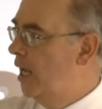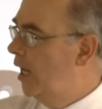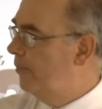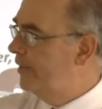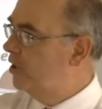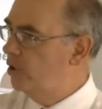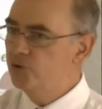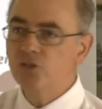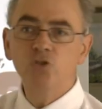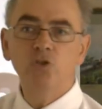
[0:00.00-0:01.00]
And because
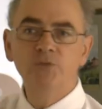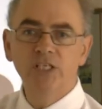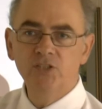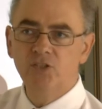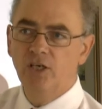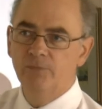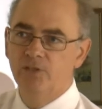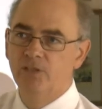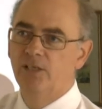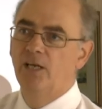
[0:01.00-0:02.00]
the storm just stopped,
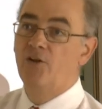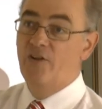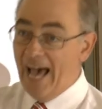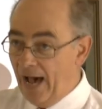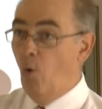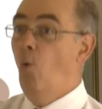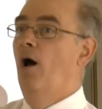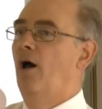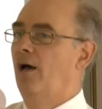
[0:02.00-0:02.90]
now